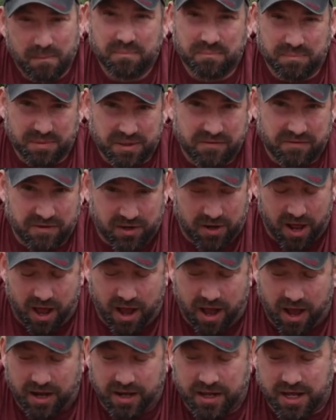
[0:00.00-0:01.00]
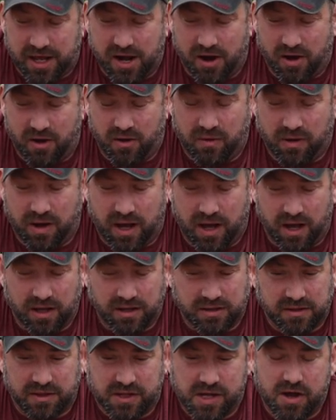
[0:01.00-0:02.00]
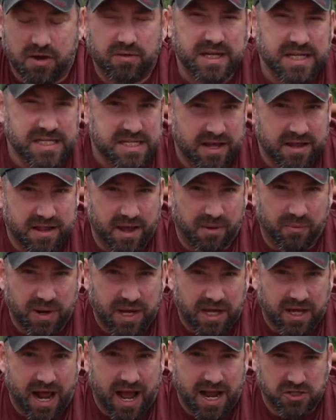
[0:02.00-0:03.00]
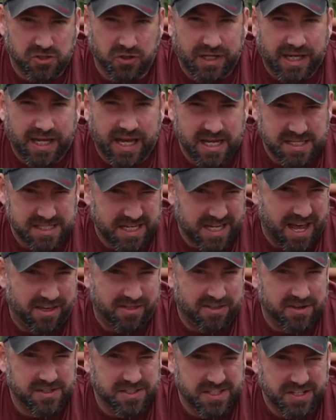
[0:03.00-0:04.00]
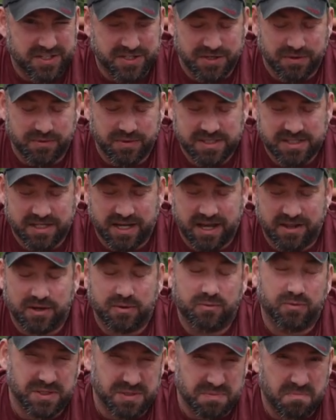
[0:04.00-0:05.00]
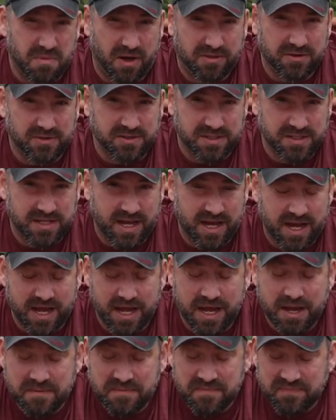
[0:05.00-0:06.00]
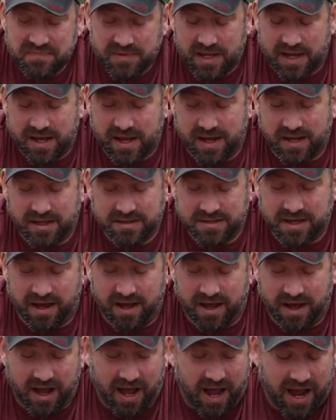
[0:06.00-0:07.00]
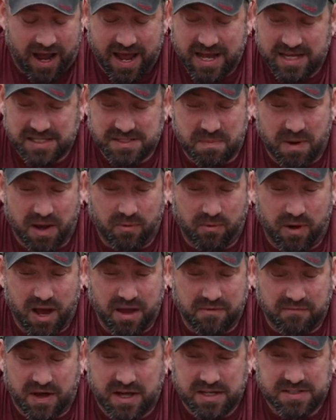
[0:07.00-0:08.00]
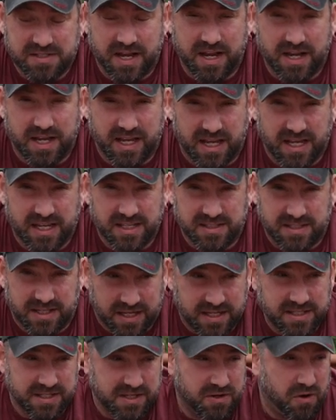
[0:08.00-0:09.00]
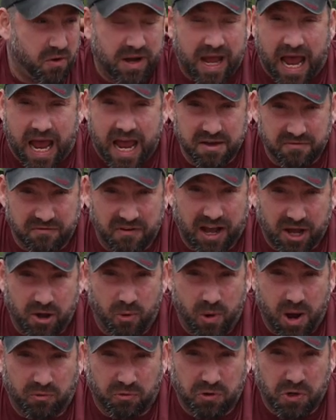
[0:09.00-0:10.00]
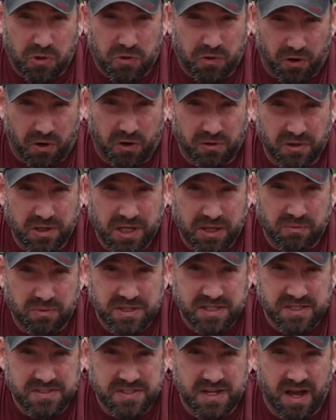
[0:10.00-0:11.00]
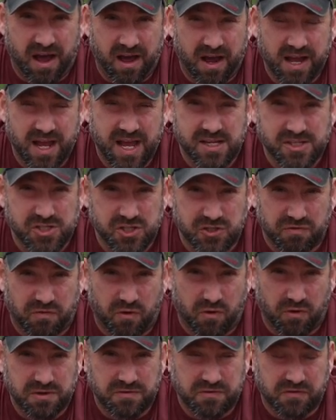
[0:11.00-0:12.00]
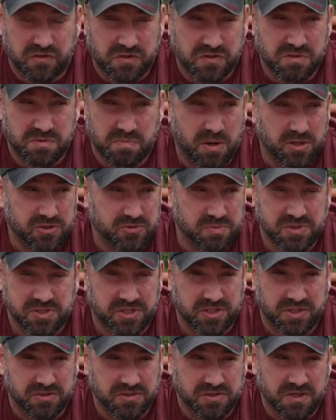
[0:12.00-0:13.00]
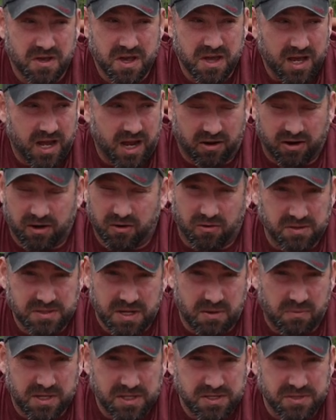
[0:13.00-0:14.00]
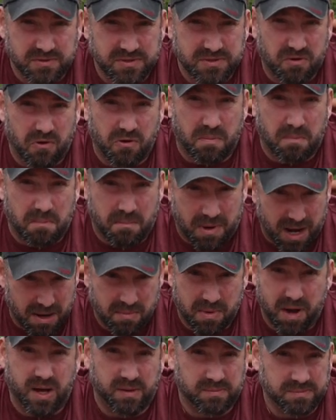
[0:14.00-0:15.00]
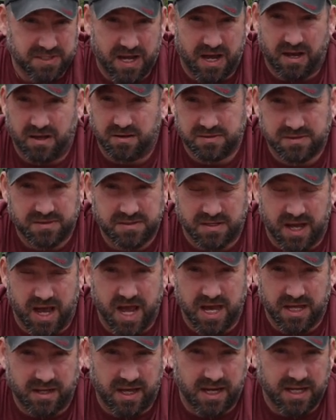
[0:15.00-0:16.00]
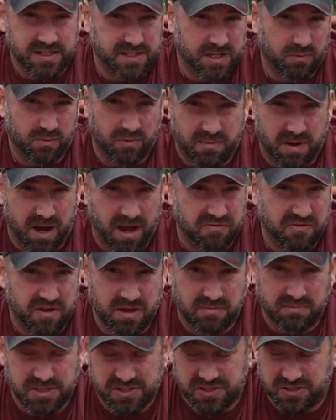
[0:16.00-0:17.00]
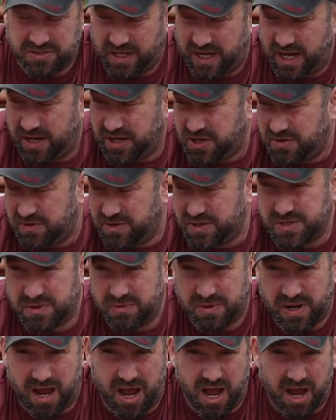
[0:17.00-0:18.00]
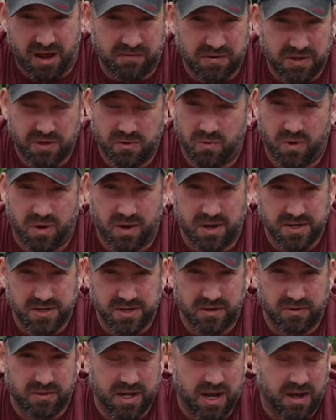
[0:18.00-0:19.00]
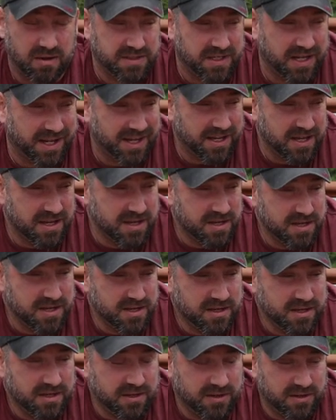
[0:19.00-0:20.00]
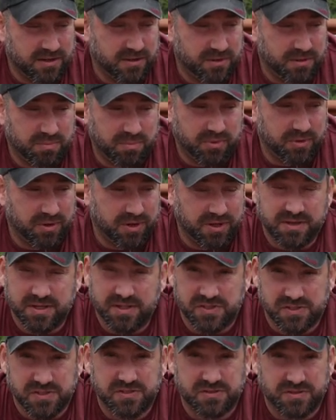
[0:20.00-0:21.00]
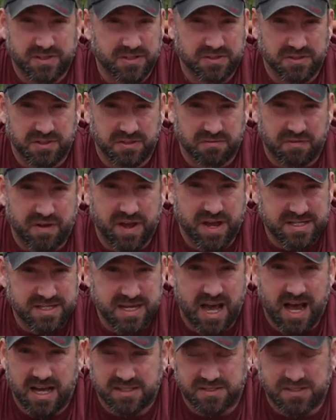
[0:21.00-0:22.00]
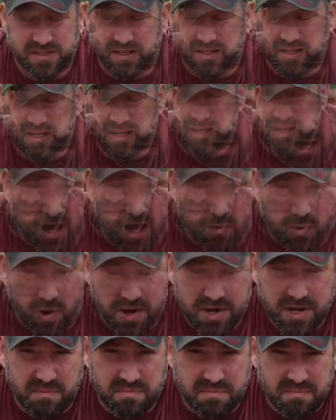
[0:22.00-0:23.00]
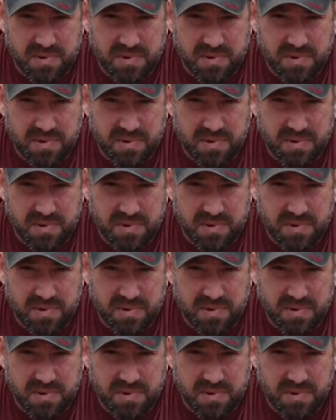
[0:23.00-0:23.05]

believe it or not, you know, uh, the only day that we could actually get together to do it together was Mother's Day. And uh, I asked my wife, I said, is, is it okay if I go out real early with this guy and just forage for some mushrooms? She goes, Eric, all I want to do is go to my mom's house and like sit with my family. She's like, you can do whatever you want to do. And I was like, oh boy, this is this is fantastic. I wind up